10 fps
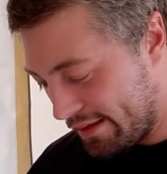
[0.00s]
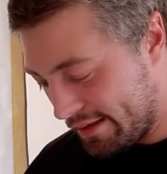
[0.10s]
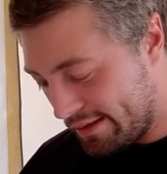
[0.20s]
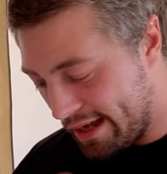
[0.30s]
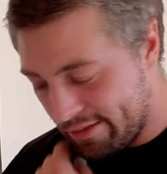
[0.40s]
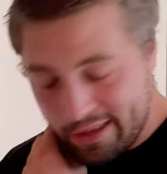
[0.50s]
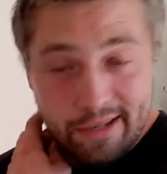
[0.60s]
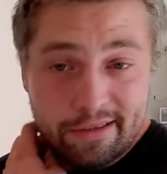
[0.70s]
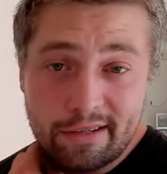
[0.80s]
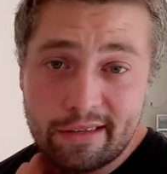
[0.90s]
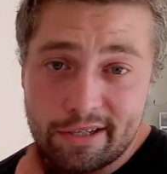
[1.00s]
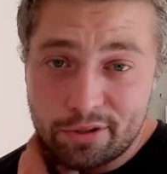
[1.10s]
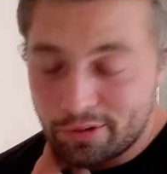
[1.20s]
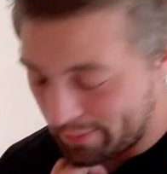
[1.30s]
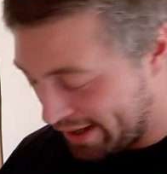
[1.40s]
Then they
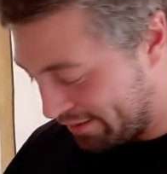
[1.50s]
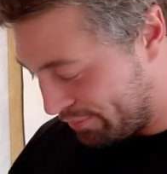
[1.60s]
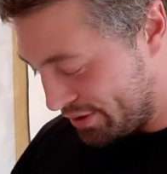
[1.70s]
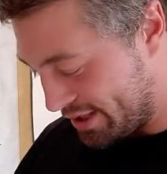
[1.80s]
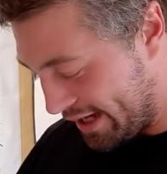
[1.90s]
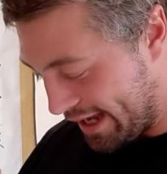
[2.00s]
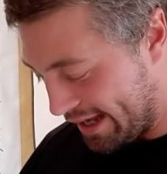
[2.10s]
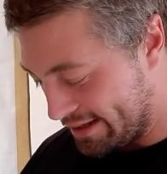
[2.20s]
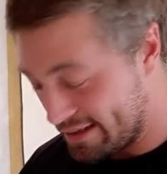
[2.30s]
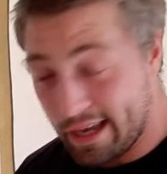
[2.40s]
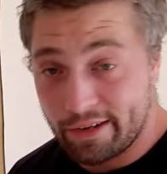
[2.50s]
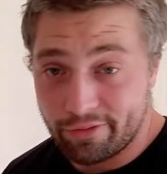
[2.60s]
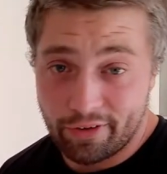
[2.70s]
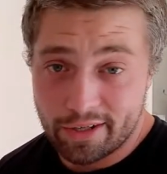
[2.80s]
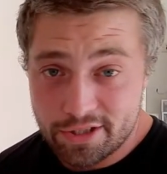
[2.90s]
talk about pushing hands and
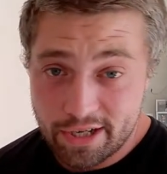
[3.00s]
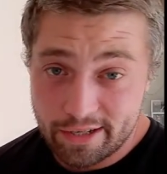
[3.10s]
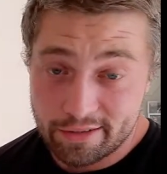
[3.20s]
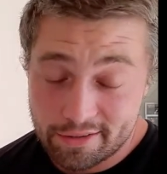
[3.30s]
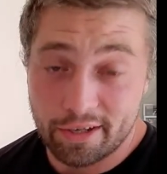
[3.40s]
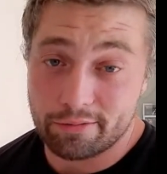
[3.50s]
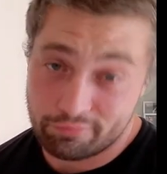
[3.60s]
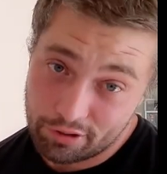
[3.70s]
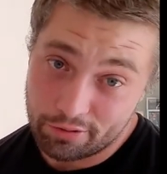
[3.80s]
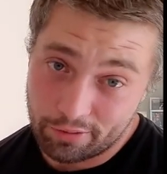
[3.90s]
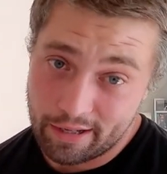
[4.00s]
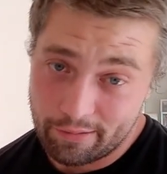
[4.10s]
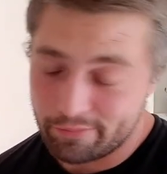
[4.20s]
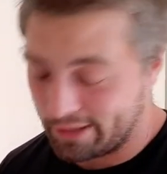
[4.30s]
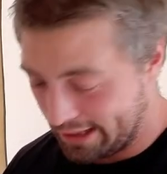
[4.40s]
Fa Jing, so good on
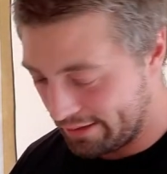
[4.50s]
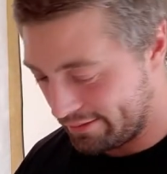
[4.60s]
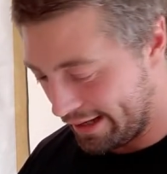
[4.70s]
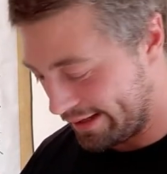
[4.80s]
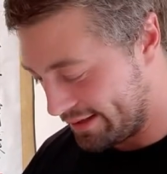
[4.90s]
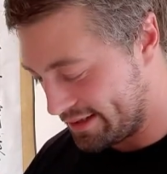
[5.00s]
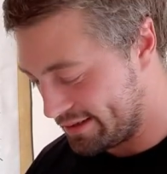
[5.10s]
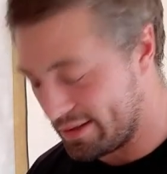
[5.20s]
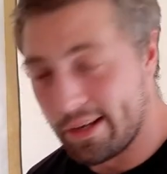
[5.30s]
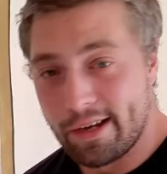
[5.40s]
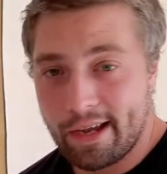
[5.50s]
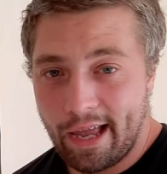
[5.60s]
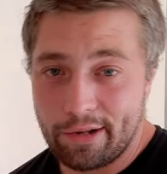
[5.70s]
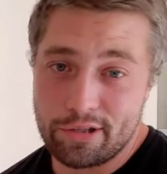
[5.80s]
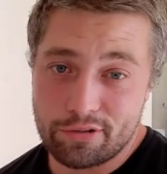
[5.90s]
them. This is
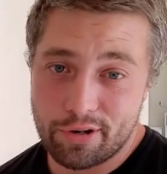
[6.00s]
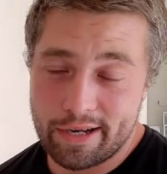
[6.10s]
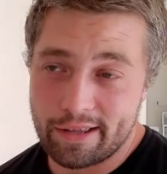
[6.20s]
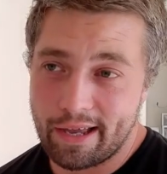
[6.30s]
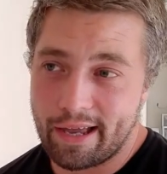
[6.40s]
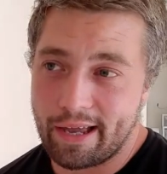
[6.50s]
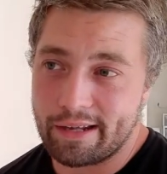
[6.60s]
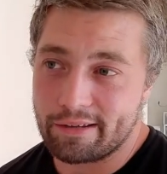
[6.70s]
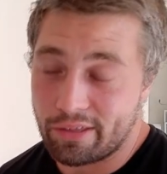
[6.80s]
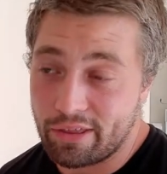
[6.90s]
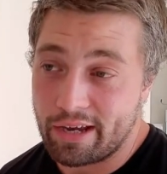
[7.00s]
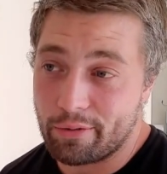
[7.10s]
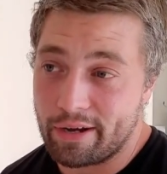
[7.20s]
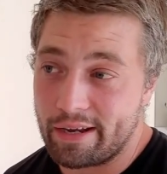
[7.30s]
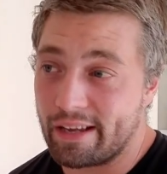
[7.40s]
how do you train that, and the
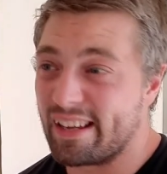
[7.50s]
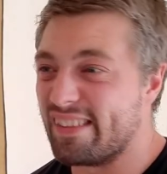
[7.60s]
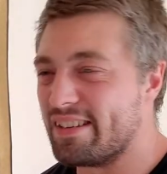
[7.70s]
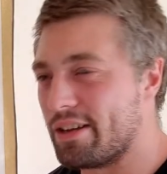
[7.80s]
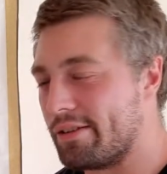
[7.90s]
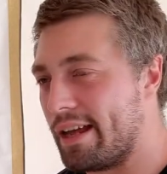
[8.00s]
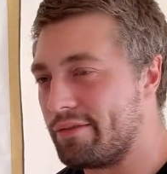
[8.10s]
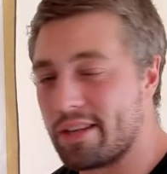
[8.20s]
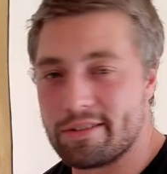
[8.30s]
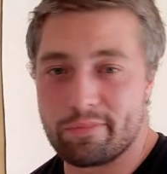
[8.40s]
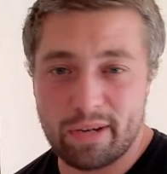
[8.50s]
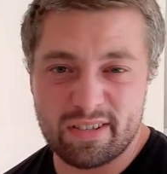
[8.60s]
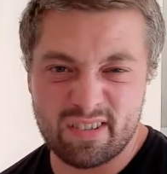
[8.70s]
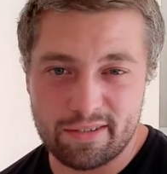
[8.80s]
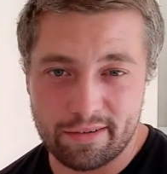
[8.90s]
theory. Again, they don't have tons of
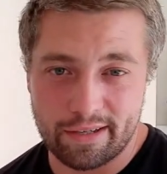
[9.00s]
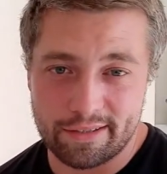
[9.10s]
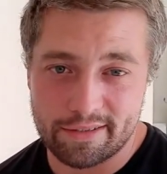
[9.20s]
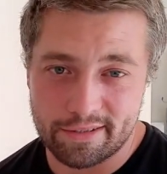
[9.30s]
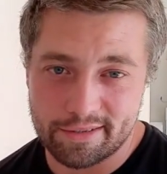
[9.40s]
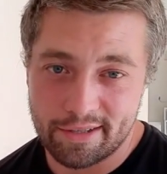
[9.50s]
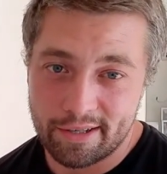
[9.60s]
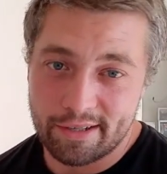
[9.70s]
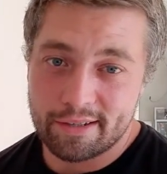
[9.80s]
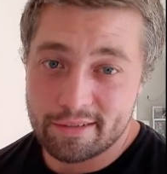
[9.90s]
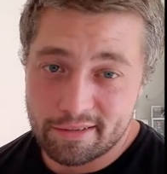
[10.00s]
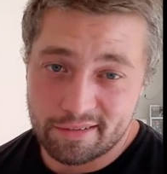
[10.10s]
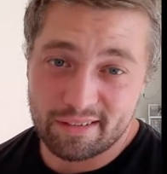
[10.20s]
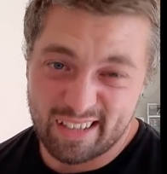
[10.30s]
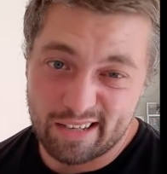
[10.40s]
pictures and things because,
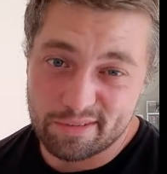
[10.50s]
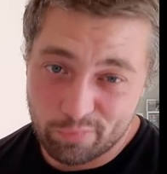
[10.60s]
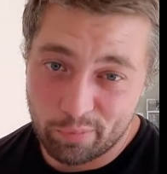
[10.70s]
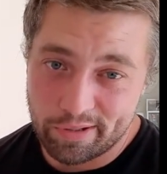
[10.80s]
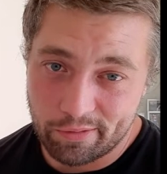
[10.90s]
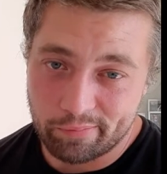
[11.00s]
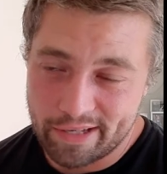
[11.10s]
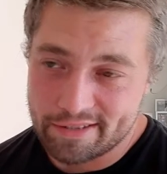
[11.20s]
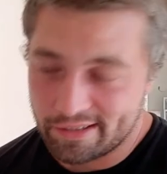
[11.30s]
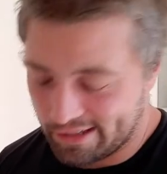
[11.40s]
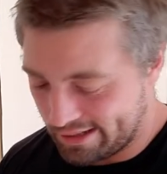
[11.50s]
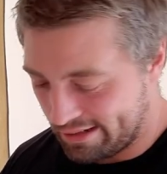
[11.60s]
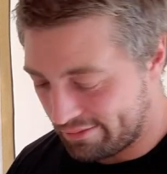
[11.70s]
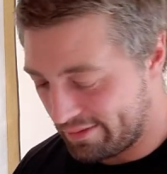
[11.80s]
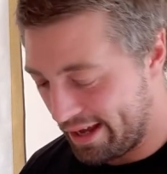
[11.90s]
again, it's probably not best to learn it
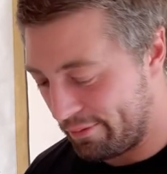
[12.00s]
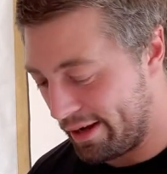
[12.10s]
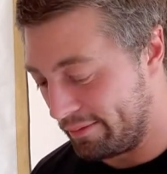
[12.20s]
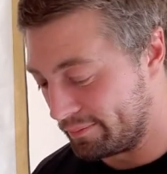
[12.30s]
that way.